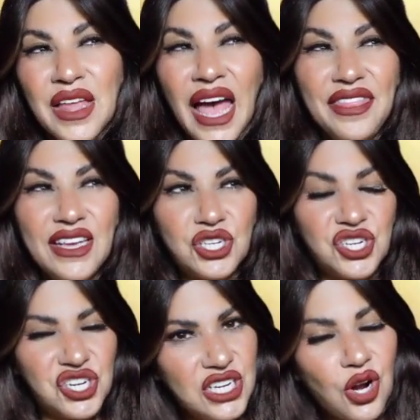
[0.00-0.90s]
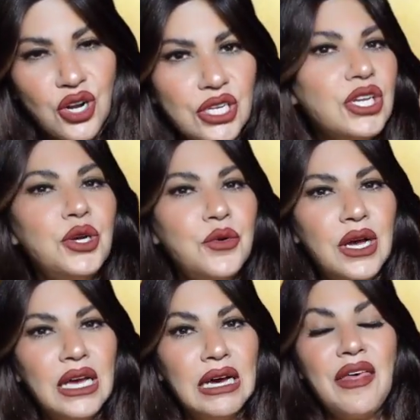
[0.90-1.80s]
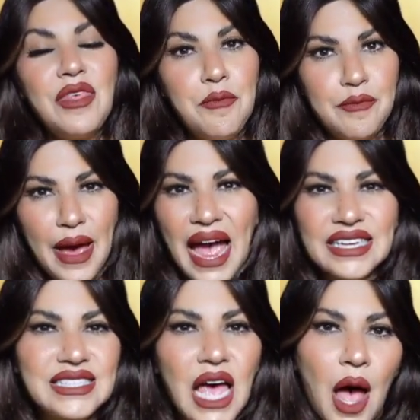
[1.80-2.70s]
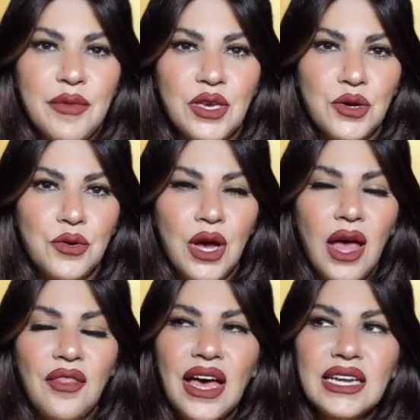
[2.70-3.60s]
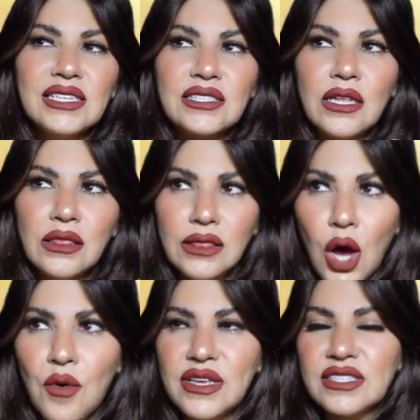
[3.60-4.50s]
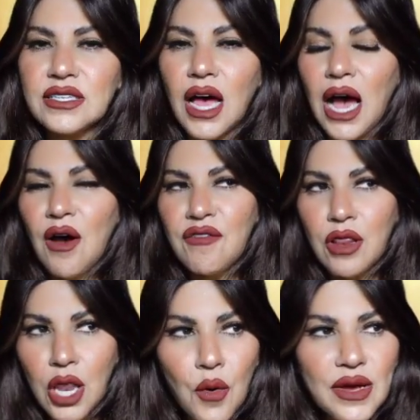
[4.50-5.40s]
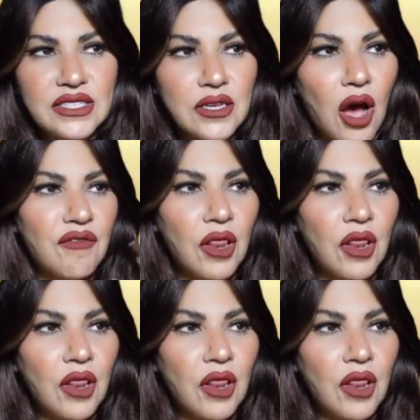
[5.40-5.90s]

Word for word: and they cheat on you and they backstab you, that is the lowest of lowest of